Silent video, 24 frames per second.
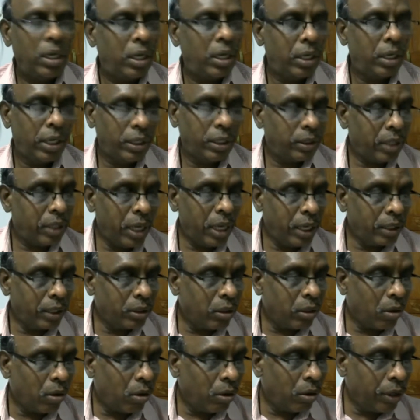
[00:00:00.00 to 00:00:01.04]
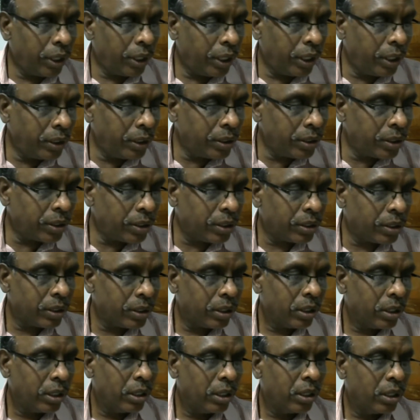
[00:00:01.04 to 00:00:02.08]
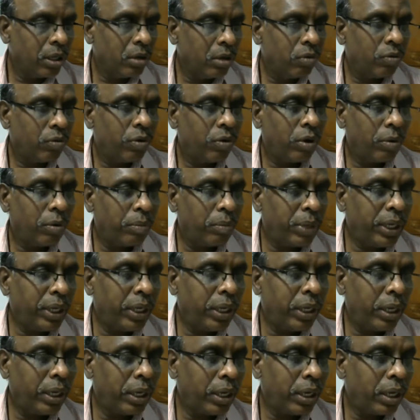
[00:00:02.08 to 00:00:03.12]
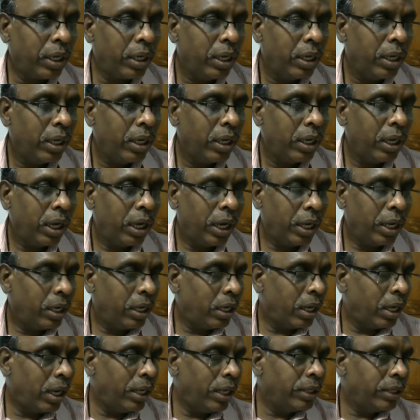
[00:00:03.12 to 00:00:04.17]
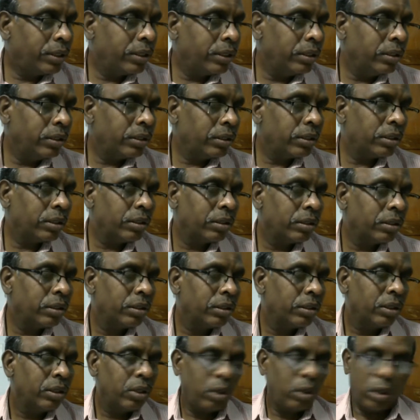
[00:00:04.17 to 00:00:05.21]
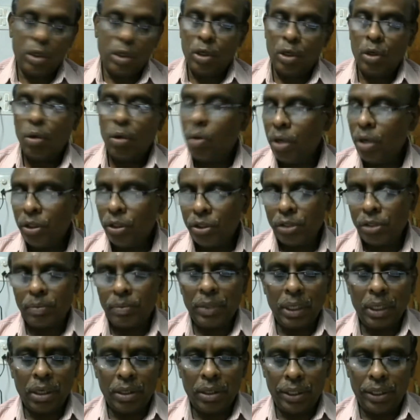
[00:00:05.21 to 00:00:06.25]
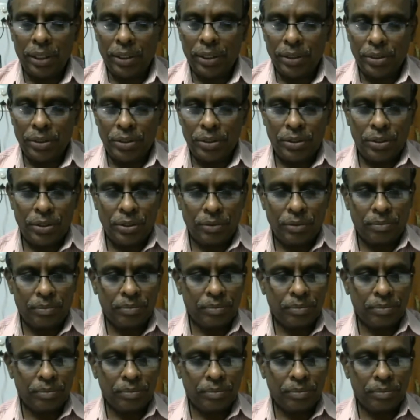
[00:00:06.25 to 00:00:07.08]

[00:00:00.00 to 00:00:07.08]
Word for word: And I thank the audience for being enlightened and knowledgeable audience.